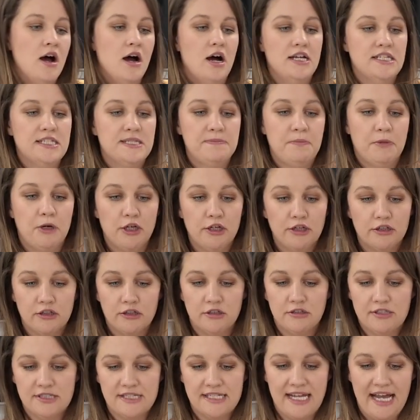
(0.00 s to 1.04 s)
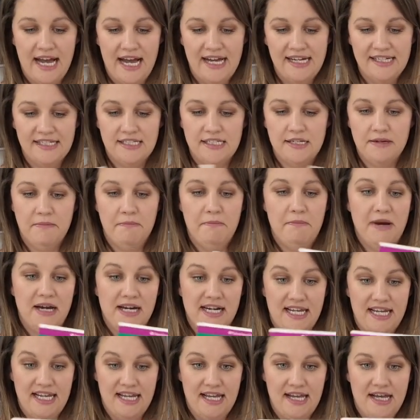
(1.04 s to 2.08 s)
A Smart Girl's Guide to
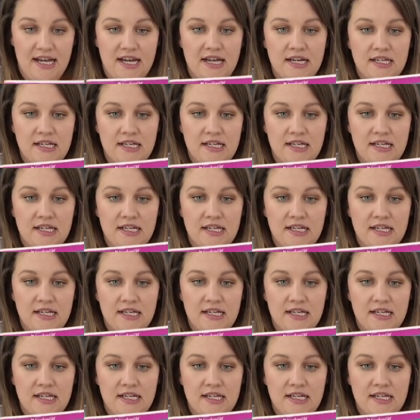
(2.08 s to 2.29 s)
Money.